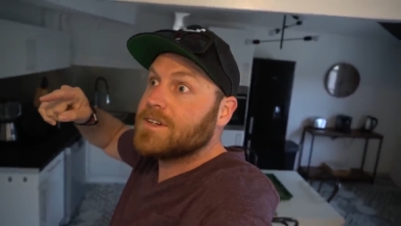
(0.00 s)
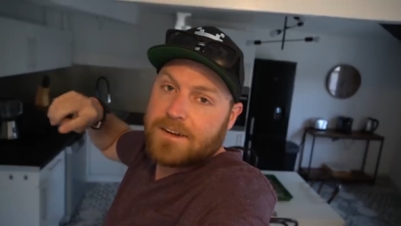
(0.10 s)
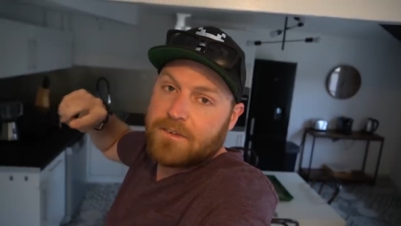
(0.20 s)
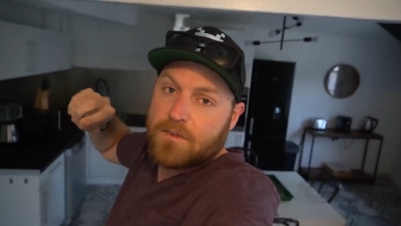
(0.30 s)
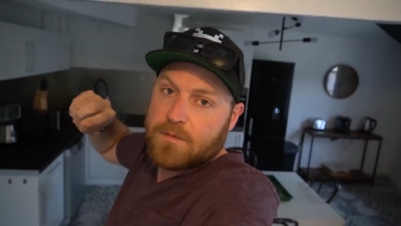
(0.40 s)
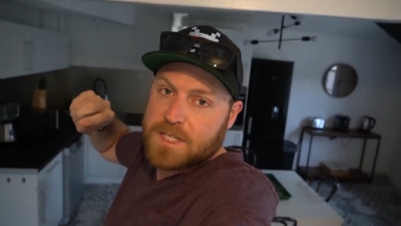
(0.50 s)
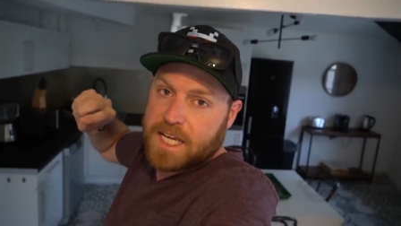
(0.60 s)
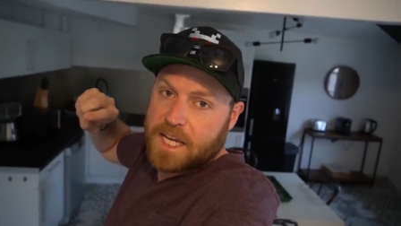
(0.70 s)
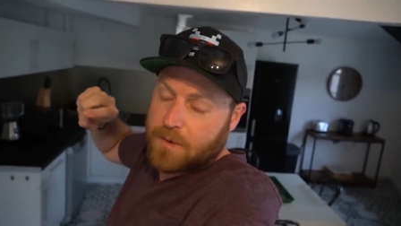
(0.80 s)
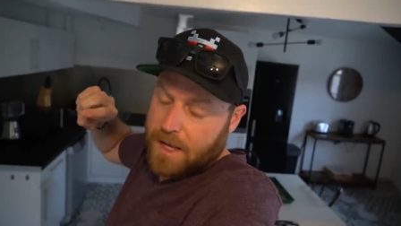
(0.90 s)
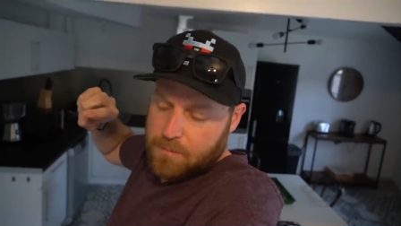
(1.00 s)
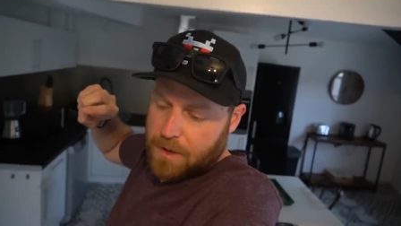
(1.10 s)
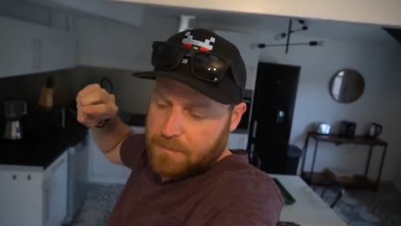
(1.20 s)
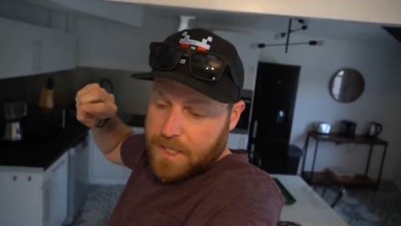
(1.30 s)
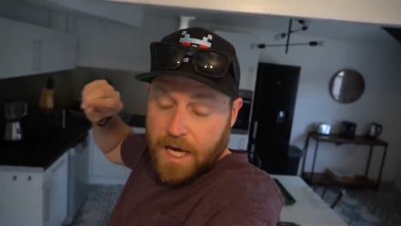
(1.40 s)
Never know if I'm saying it right, I'm
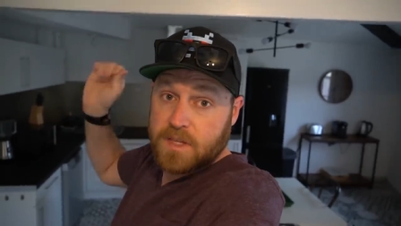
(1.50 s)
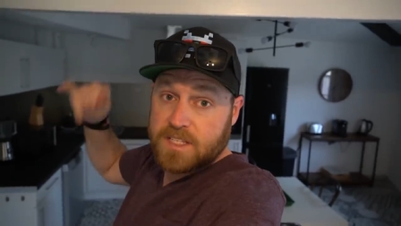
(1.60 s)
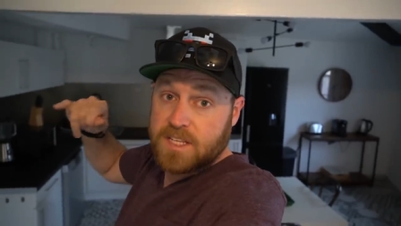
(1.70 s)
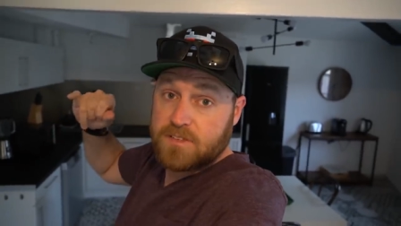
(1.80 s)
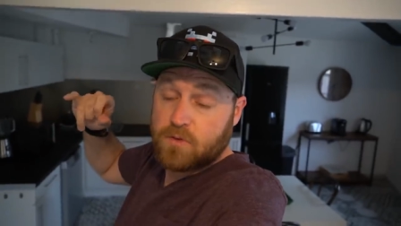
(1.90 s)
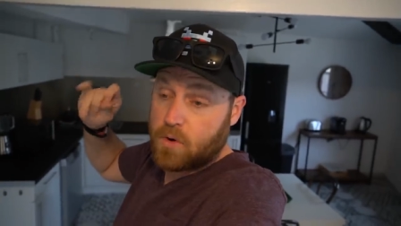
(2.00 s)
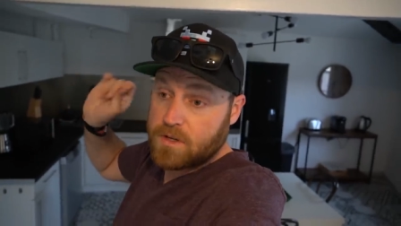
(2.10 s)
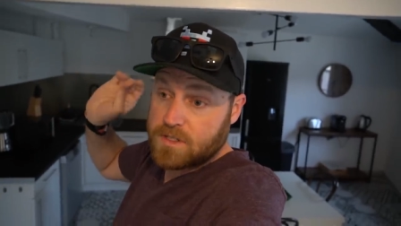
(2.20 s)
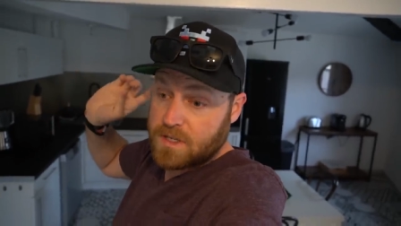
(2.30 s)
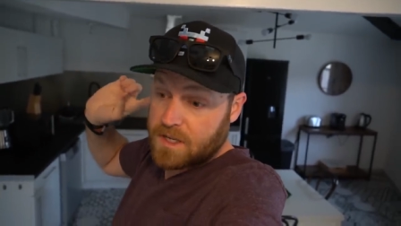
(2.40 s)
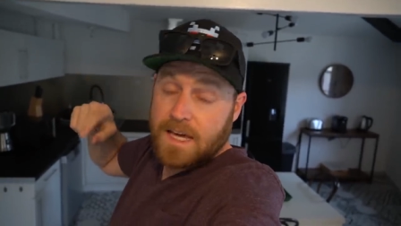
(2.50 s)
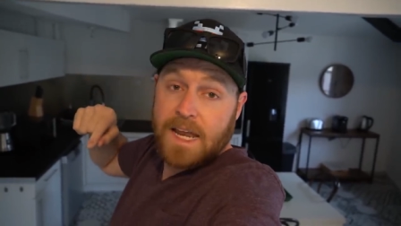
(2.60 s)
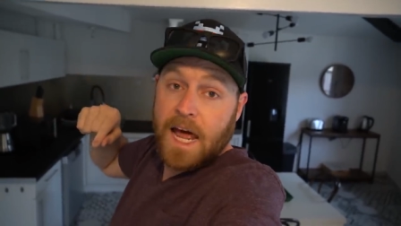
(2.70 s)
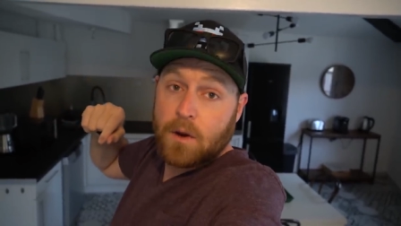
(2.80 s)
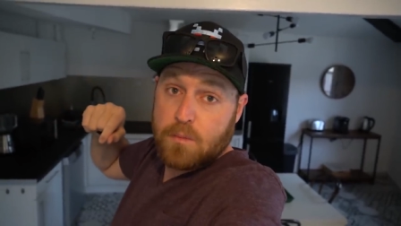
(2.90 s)
probably not. This is, of course,
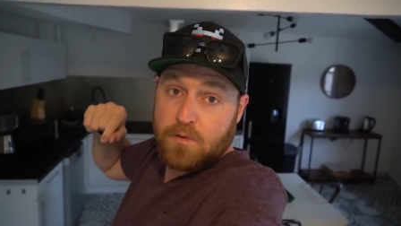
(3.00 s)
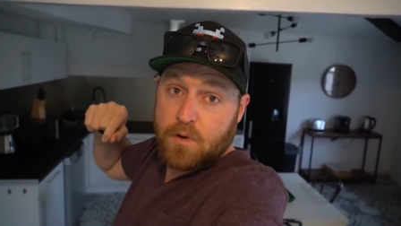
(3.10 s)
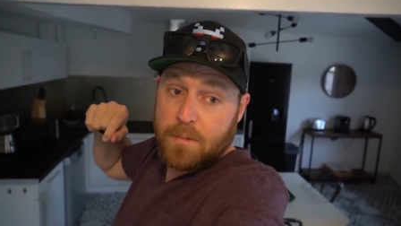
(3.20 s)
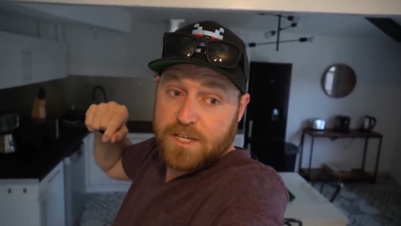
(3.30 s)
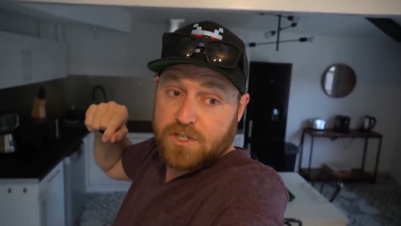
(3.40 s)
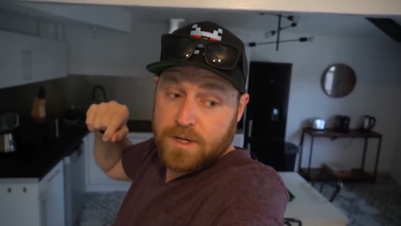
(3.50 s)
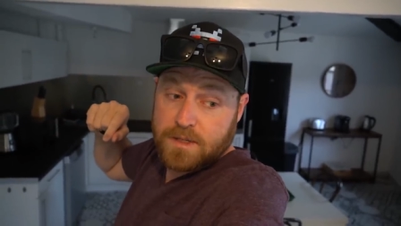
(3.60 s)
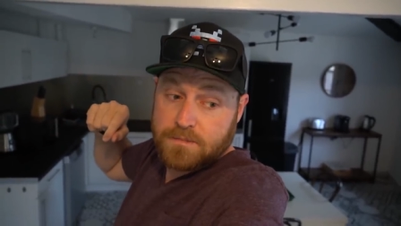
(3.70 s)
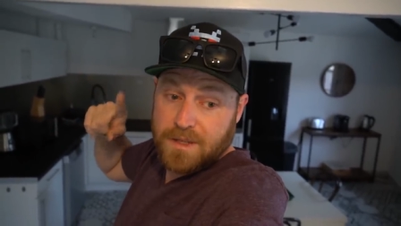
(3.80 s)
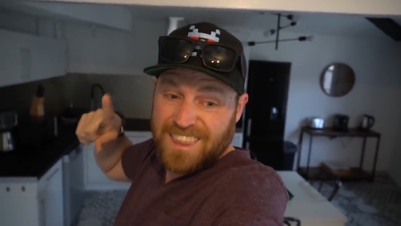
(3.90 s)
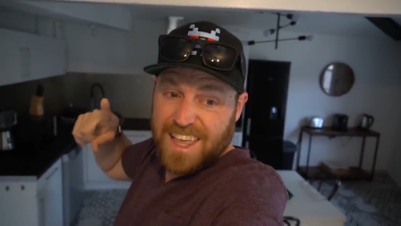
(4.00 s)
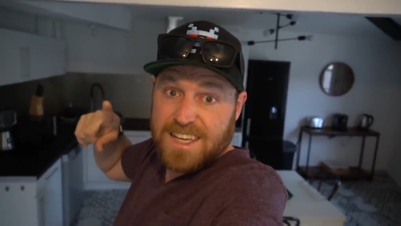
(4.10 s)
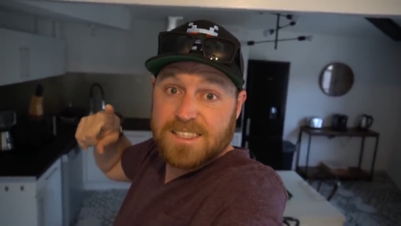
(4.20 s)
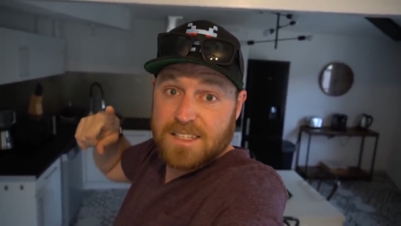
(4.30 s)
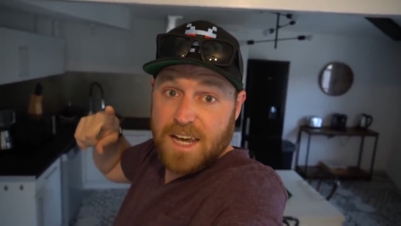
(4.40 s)
an hour before my train.
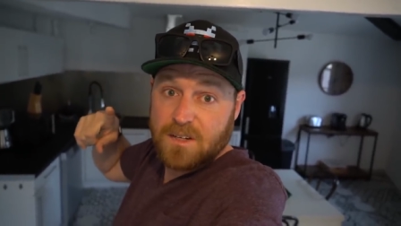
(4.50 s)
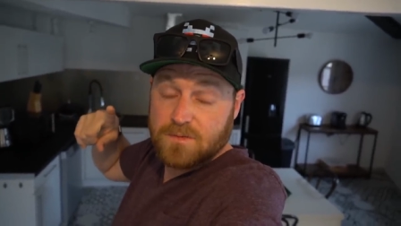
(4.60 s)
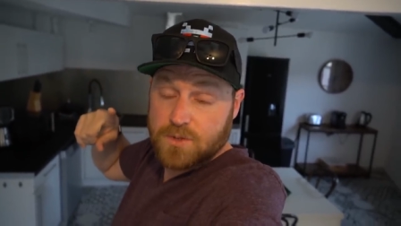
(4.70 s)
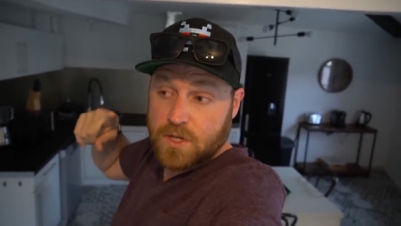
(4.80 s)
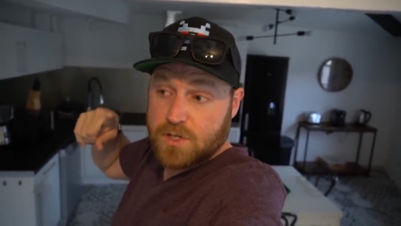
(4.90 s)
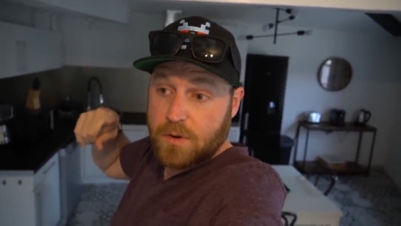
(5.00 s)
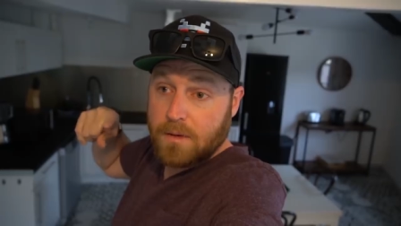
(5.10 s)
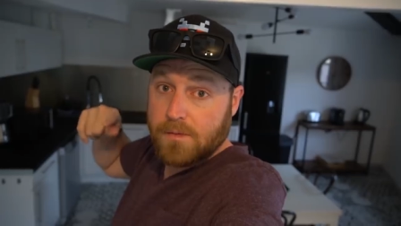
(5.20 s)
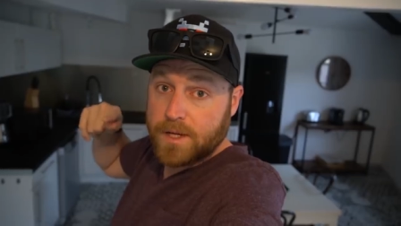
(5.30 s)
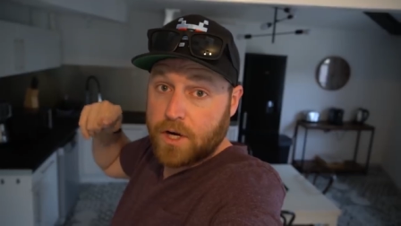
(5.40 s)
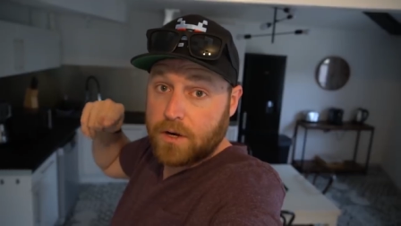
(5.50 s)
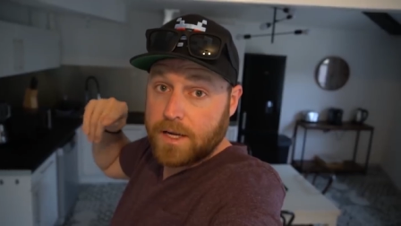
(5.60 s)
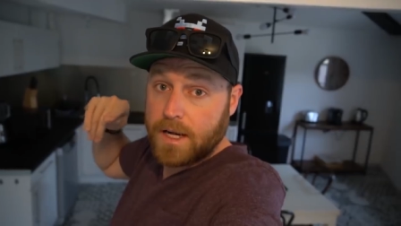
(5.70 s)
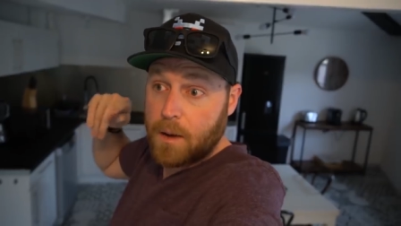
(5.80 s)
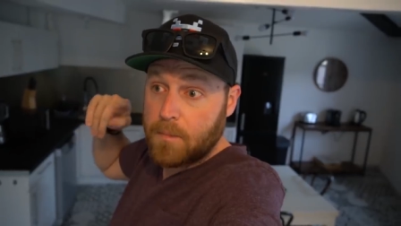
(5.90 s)
Less now, so I should probably
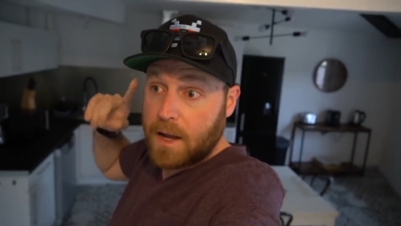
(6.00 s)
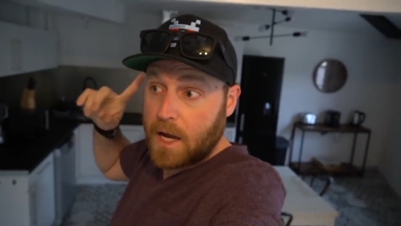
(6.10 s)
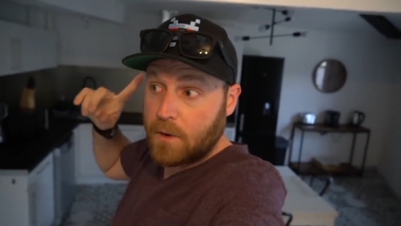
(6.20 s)
hurry it up.